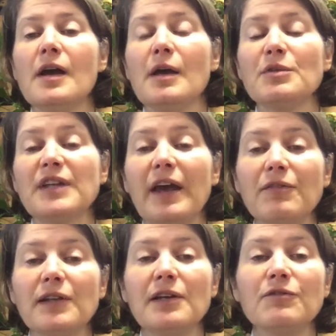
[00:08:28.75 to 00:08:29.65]
He was
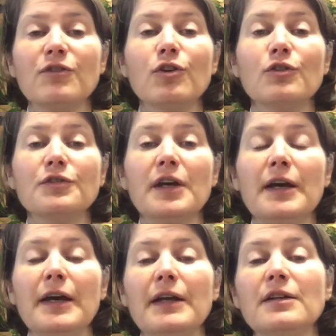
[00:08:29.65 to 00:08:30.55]
heavily involved
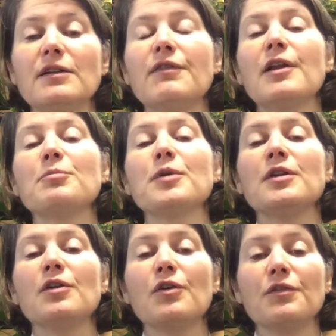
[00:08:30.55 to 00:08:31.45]
in the
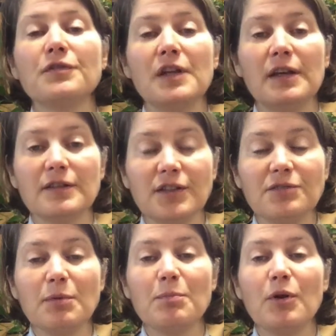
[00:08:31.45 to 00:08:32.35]
development of the
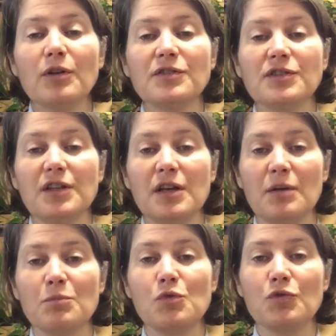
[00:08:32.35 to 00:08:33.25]
assessment policy
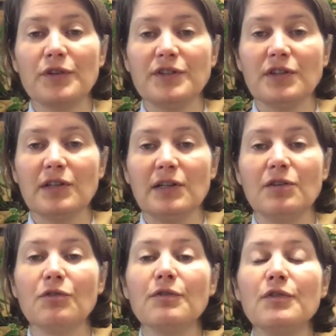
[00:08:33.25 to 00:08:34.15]
and more recently
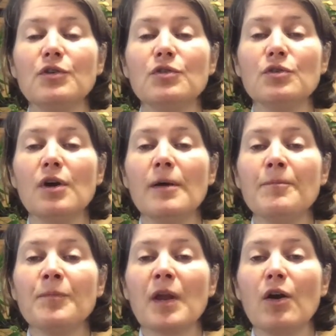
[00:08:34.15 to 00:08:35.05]
the review
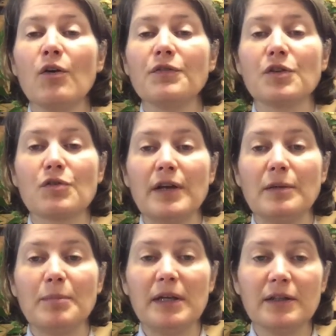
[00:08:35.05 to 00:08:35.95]
of the Grade
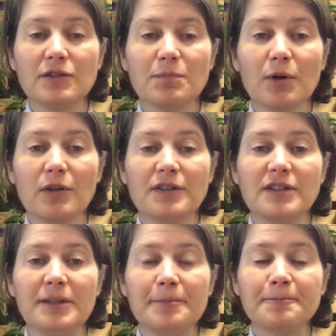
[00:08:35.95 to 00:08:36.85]
Appeals
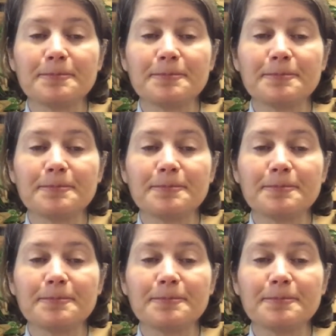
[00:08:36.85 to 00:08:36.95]
policy.